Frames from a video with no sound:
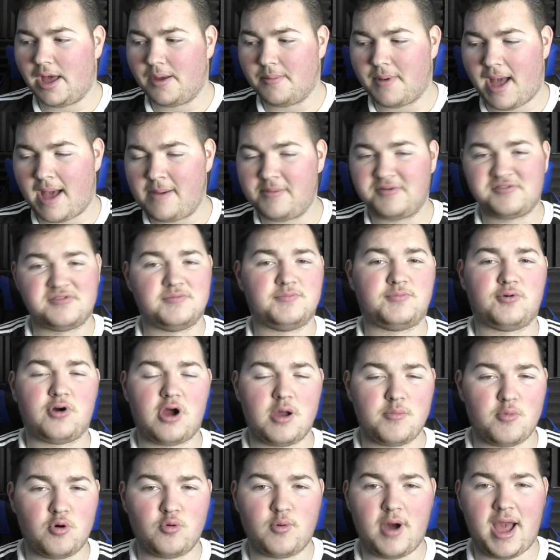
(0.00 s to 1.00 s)
Amazon
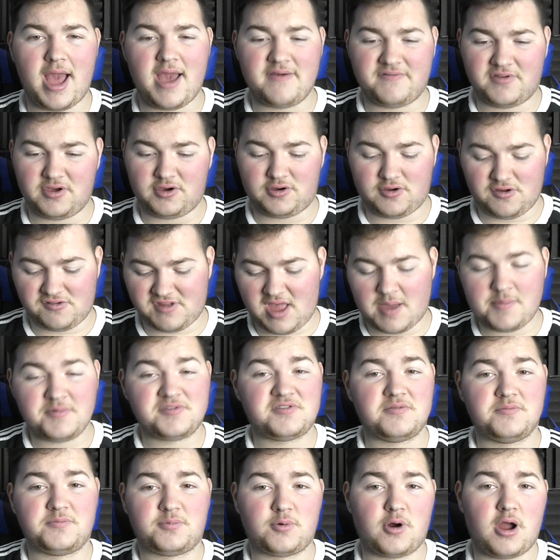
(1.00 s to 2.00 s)
Prime or whatever, because
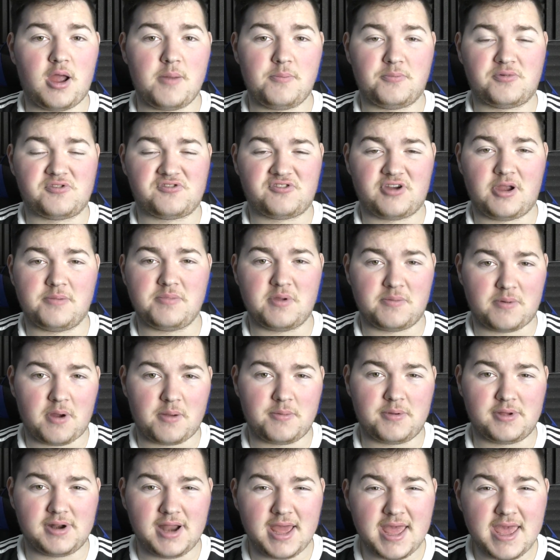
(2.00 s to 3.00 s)
Amazon Prime stream the
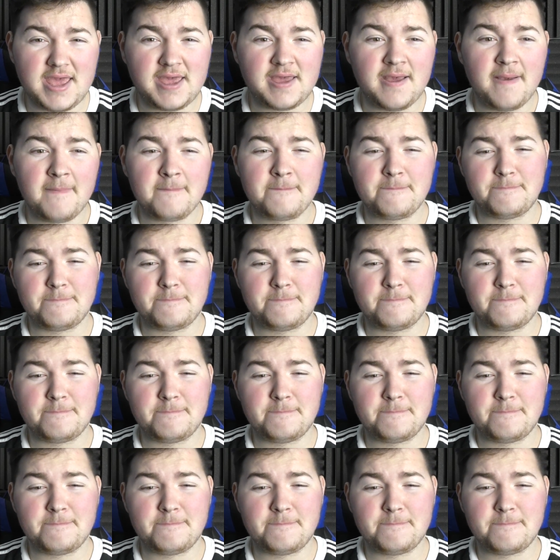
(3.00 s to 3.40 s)
Premier League.